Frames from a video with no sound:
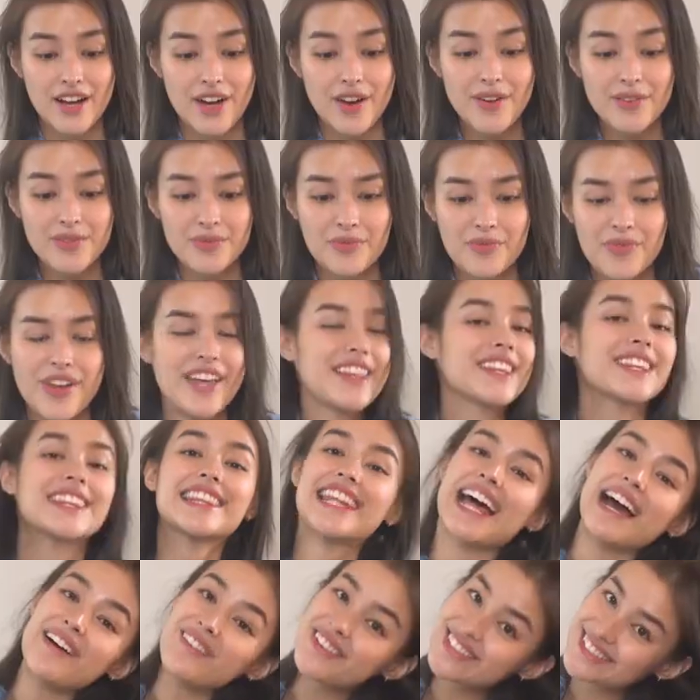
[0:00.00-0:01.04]
Oh,
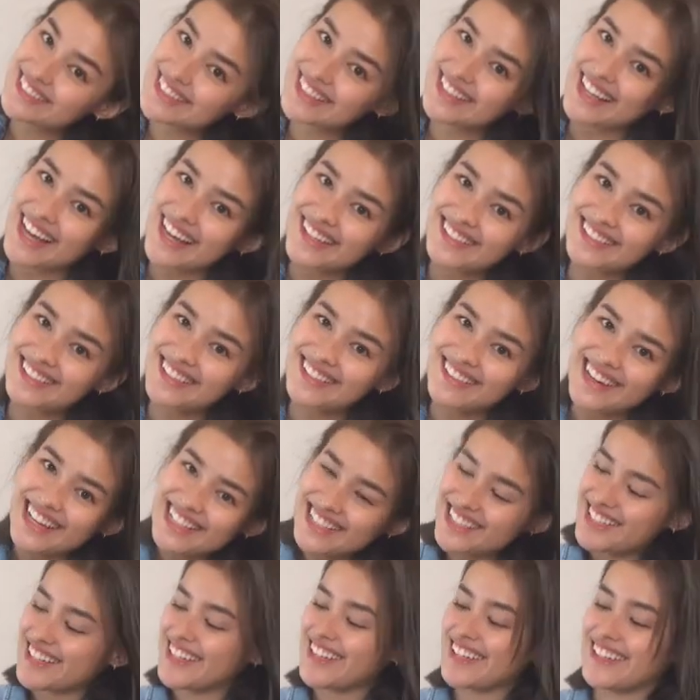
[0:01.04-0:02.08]
and that was the last
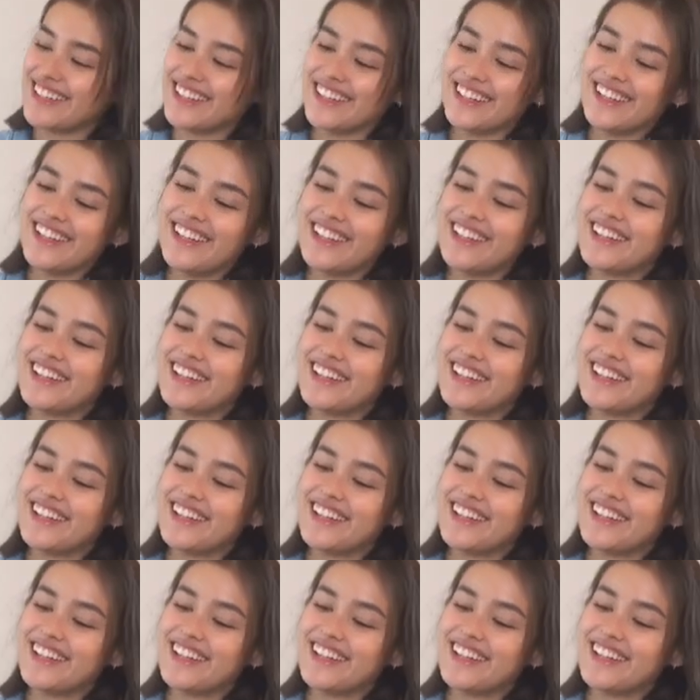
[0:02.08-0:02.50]
question.